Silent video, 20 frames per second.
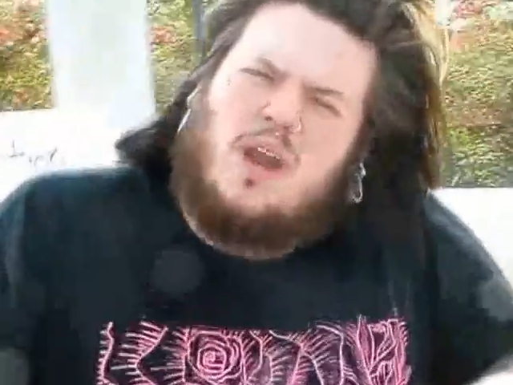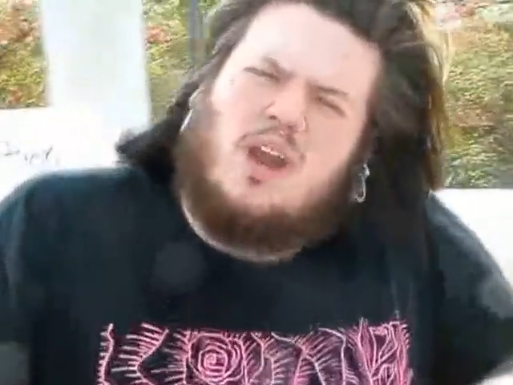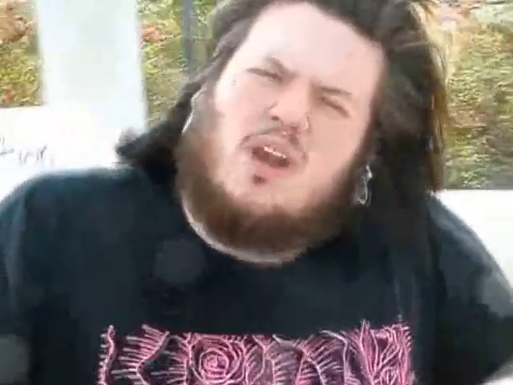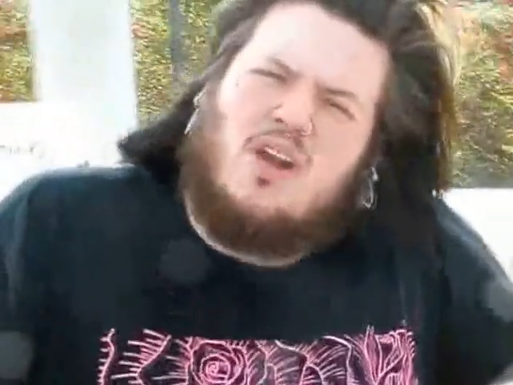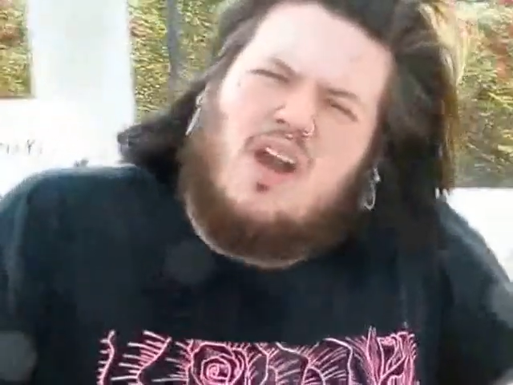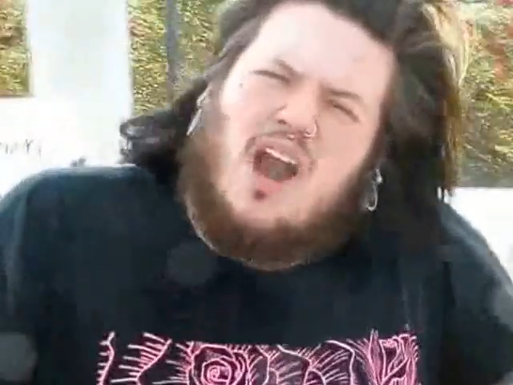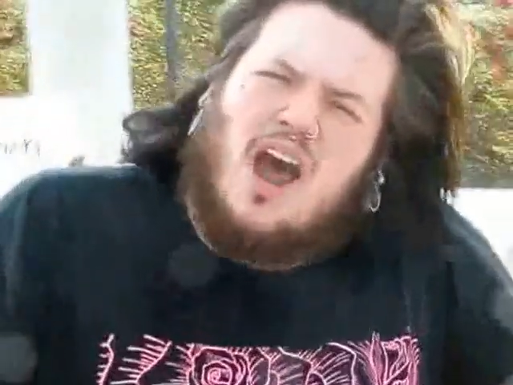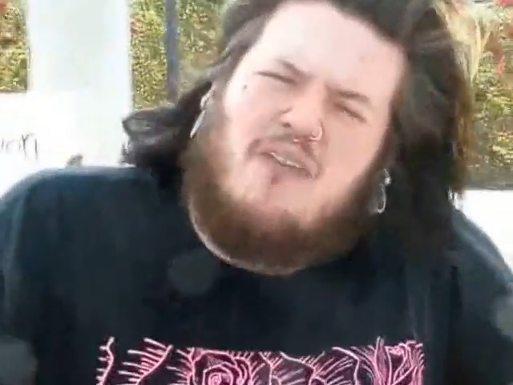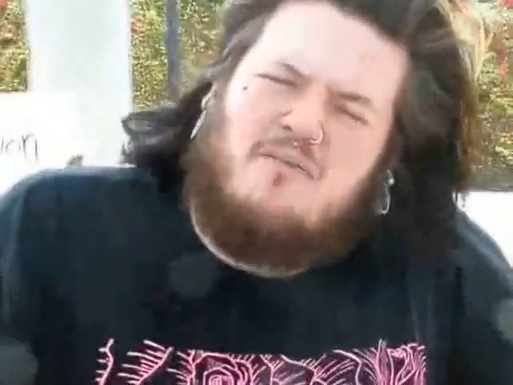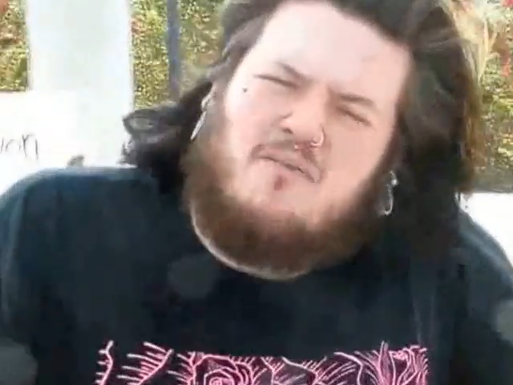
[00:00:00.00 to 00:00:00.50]

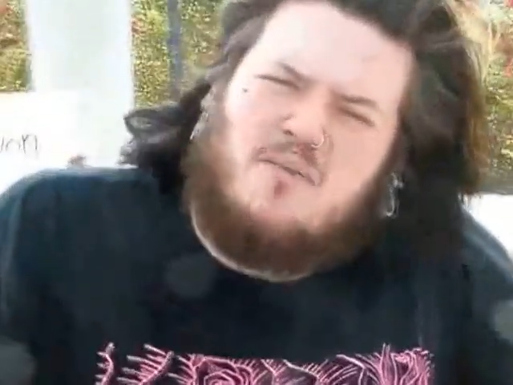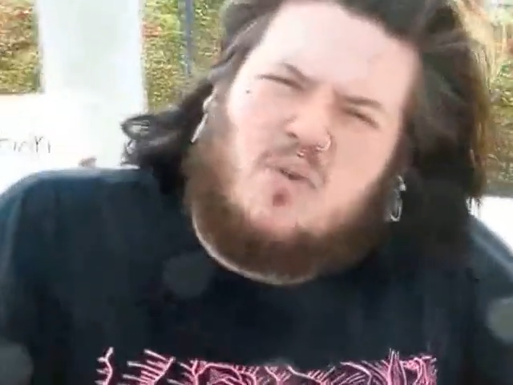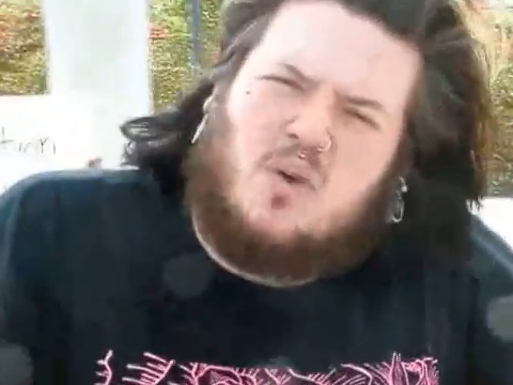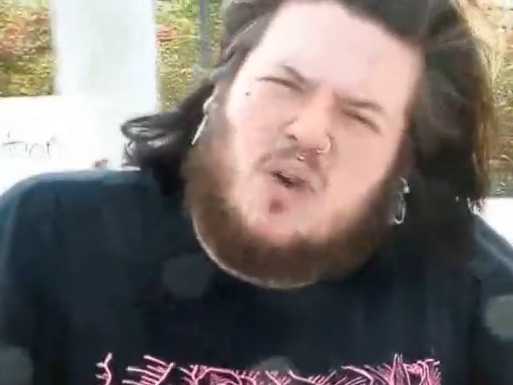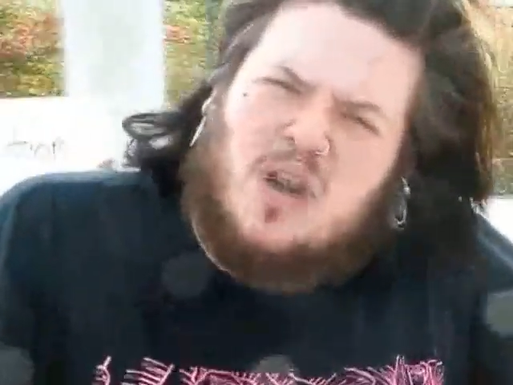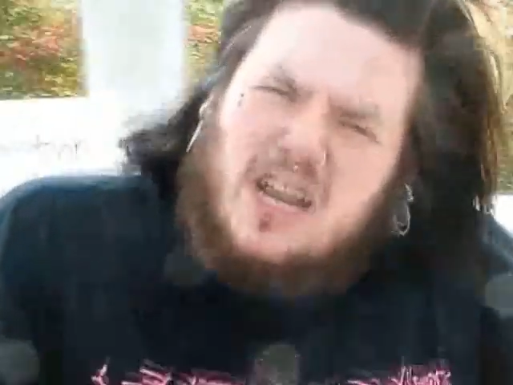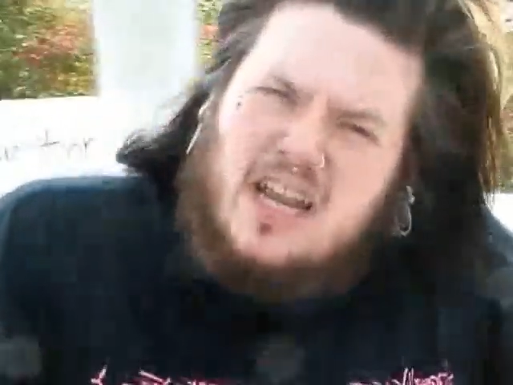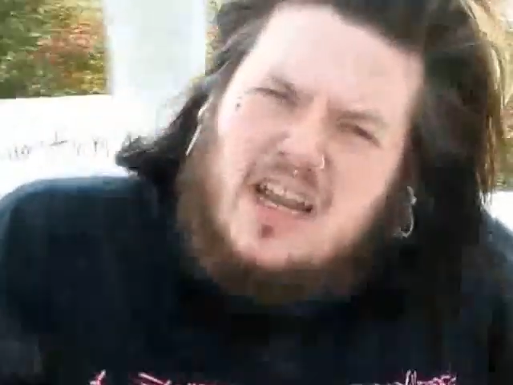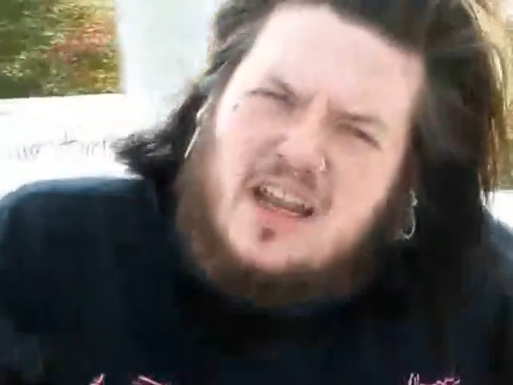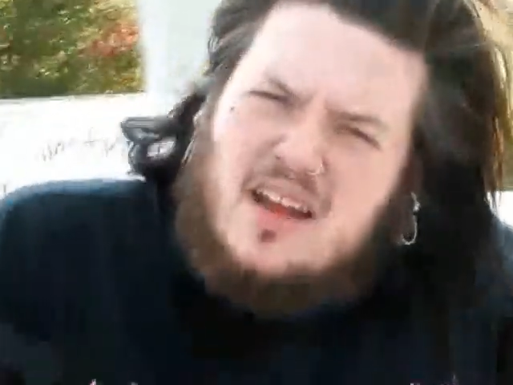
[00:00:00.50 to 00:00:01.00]
We are not
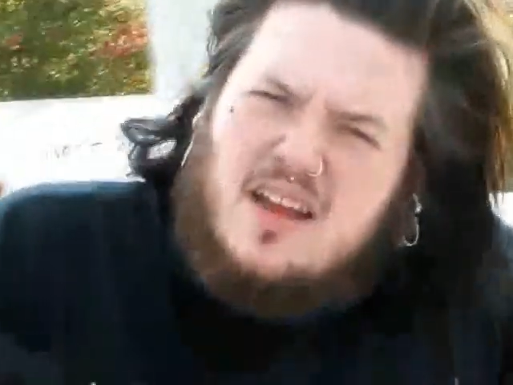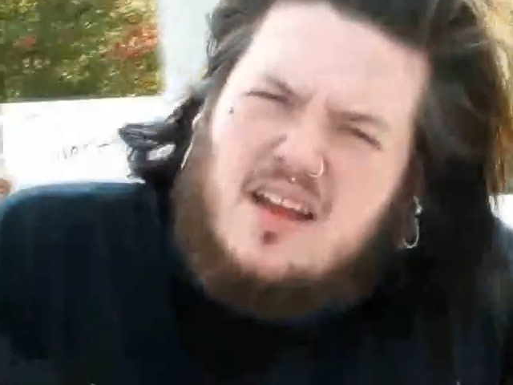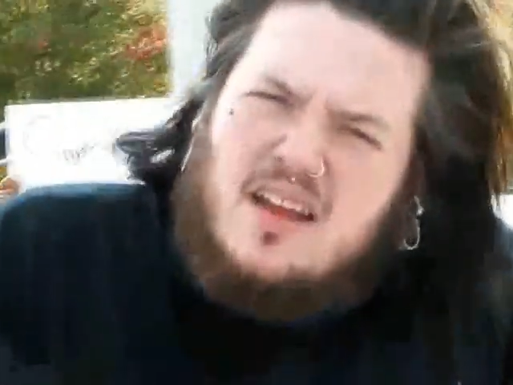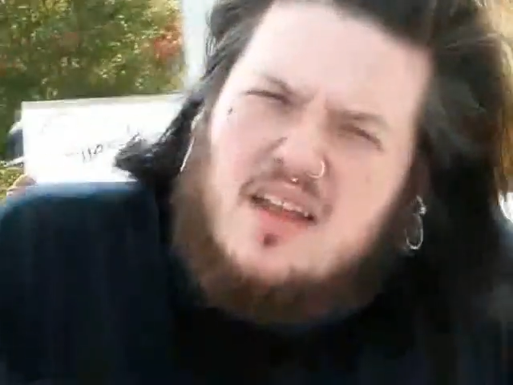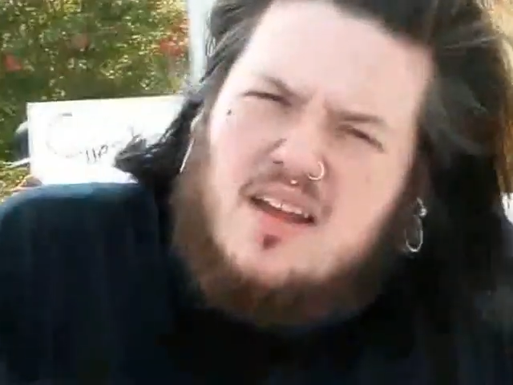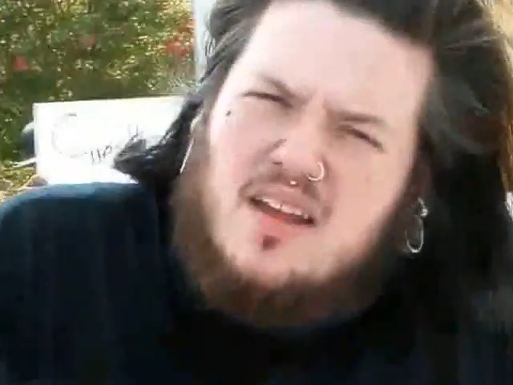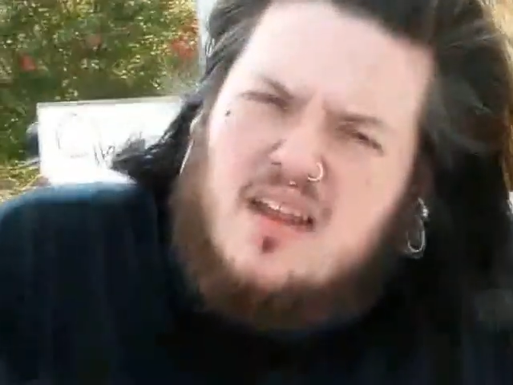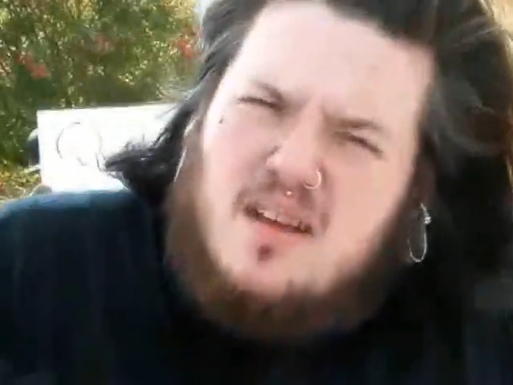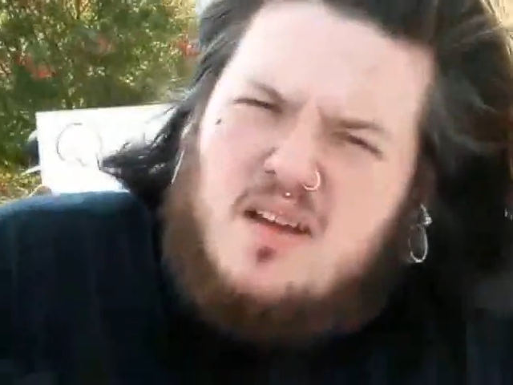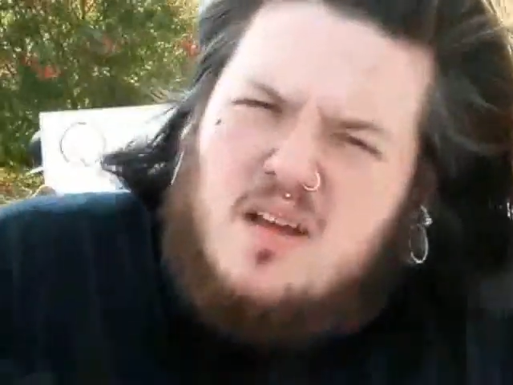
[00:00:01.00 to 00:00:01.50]
free. We
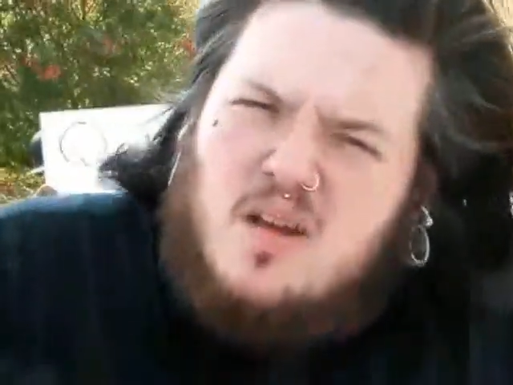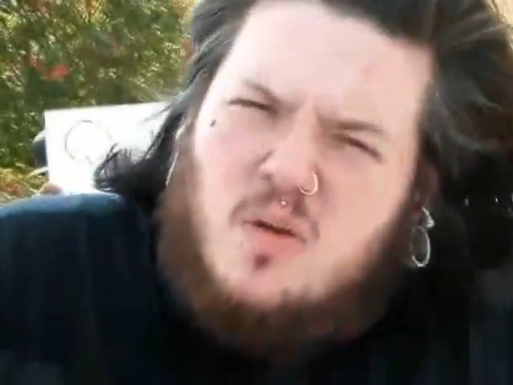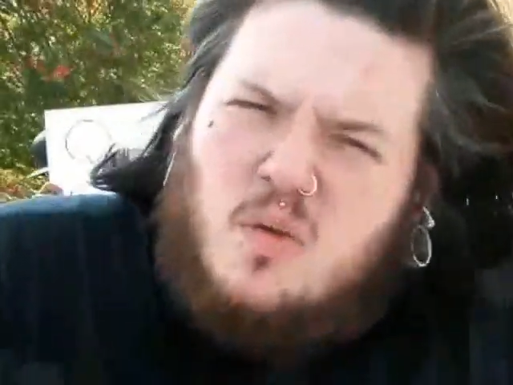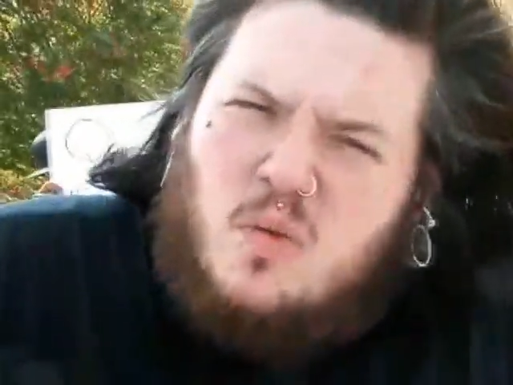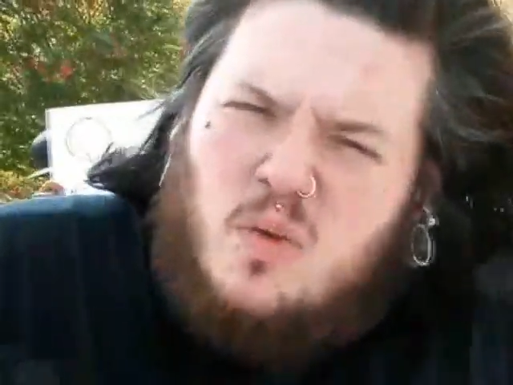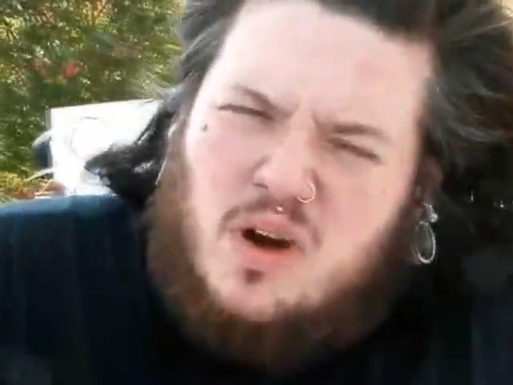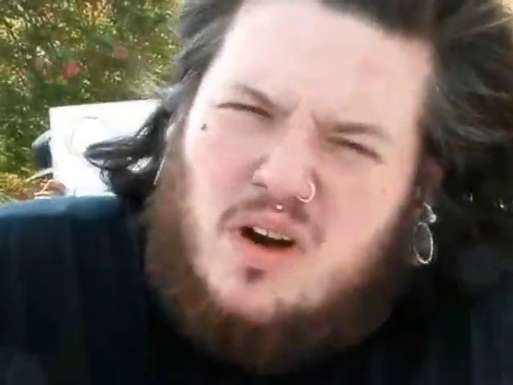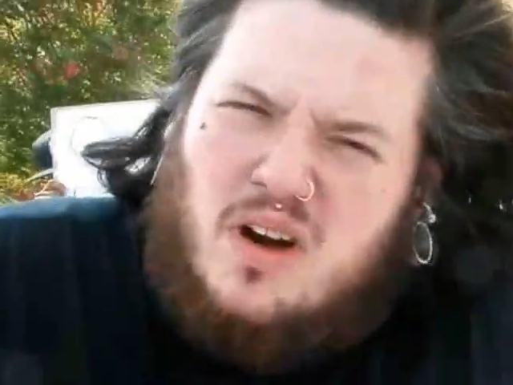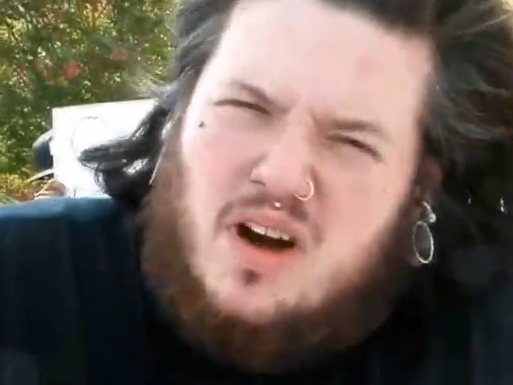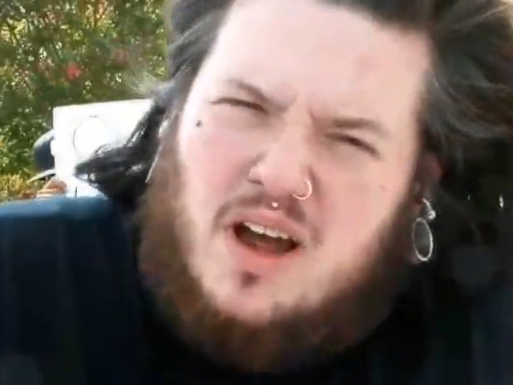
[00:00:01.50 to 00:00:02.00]

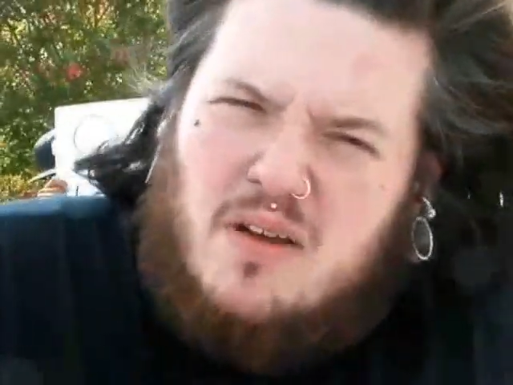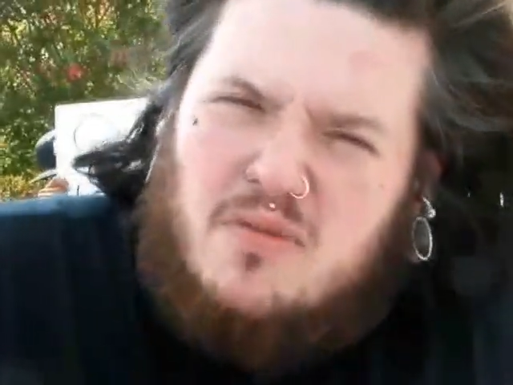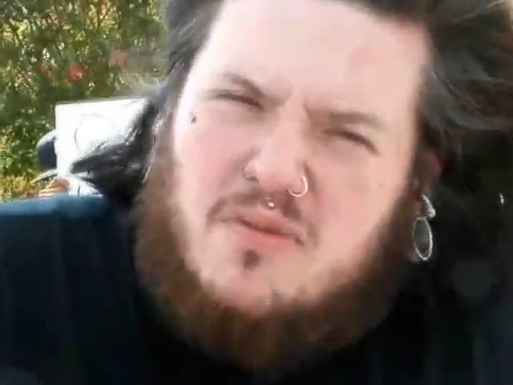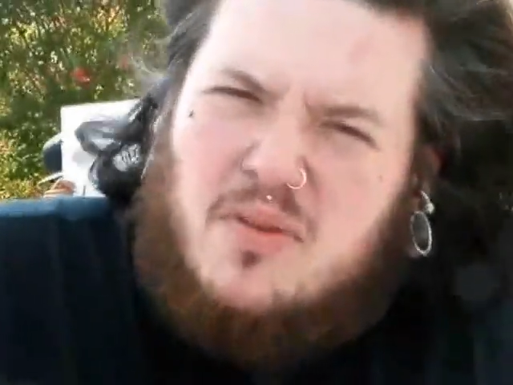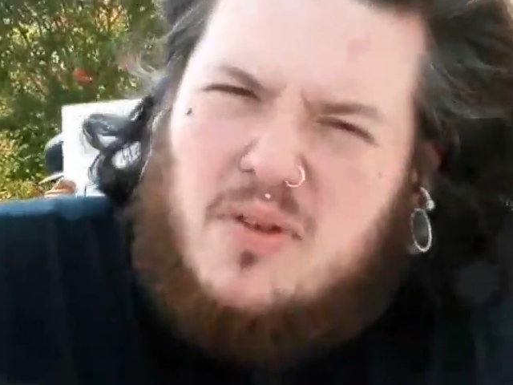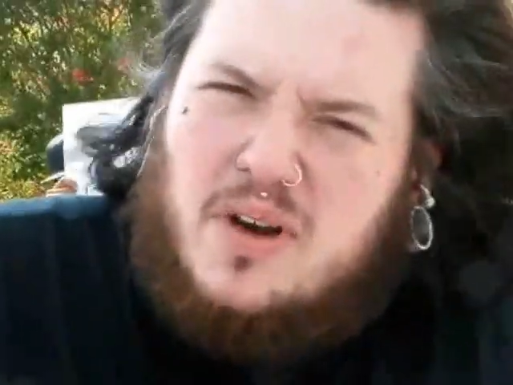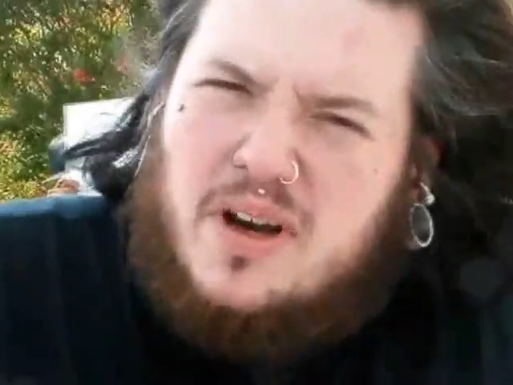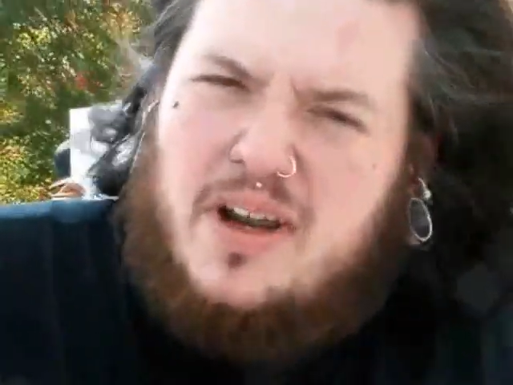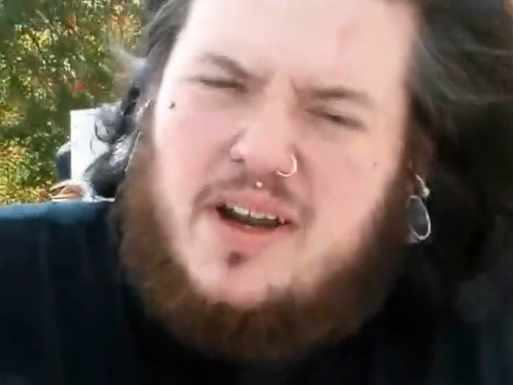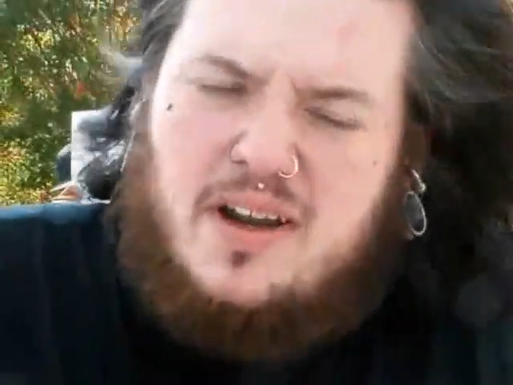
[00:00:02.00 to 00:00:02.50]
are
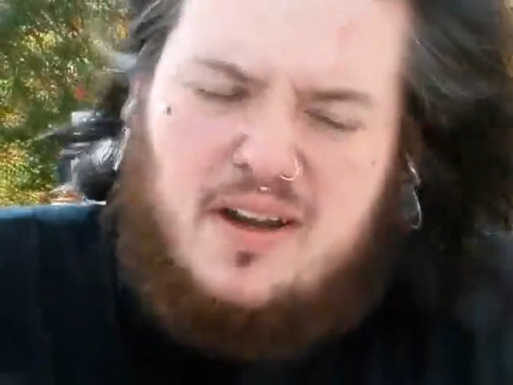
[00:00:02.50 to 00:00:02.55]
not